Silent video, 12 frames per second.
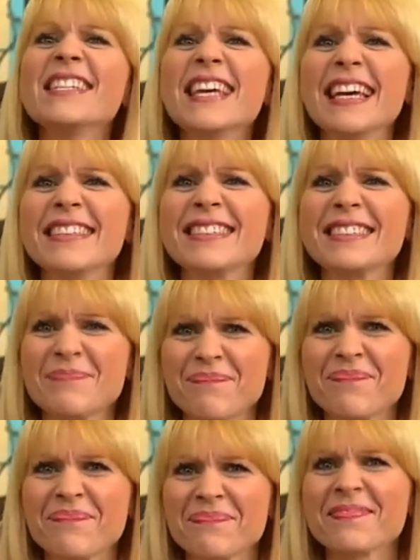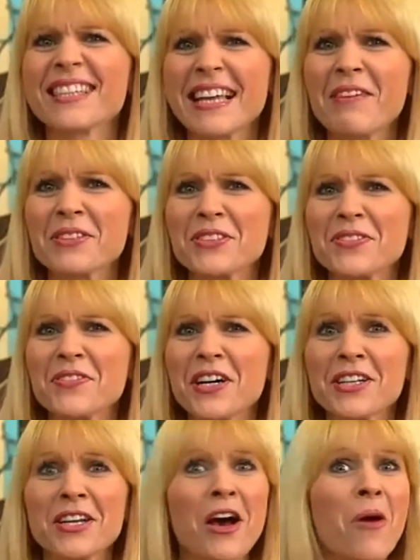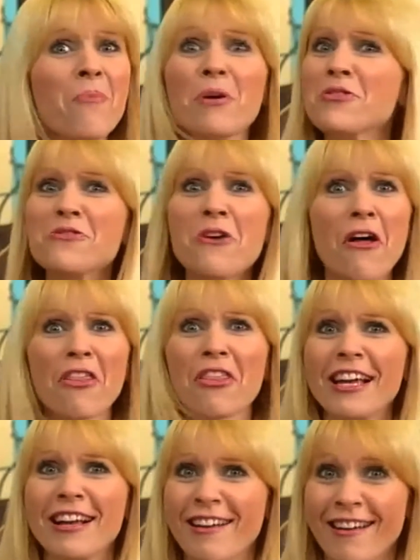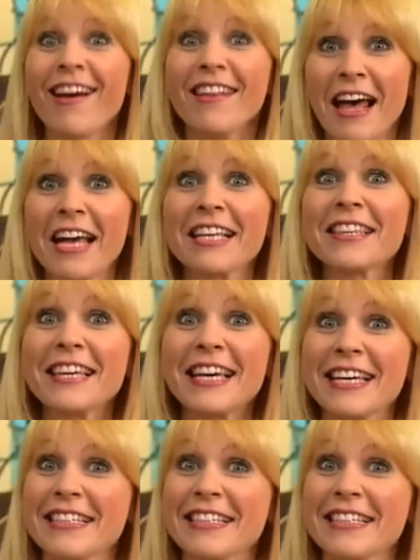knits. That was fun, but nothing like